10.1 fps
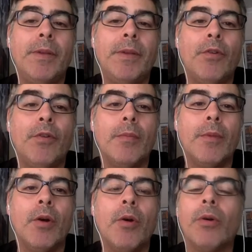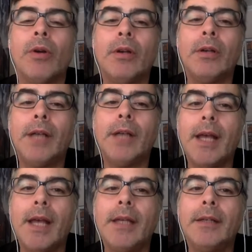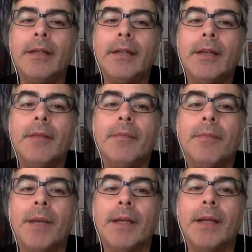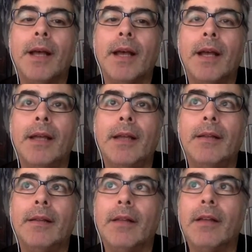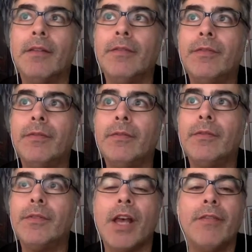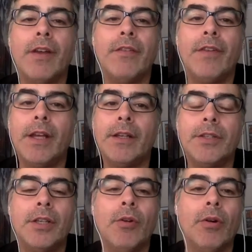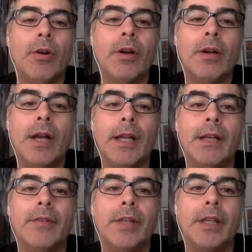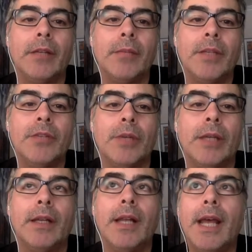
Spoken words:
before I'm a horror guy, but I love sci-fi, fantasy, horror, and everything in between.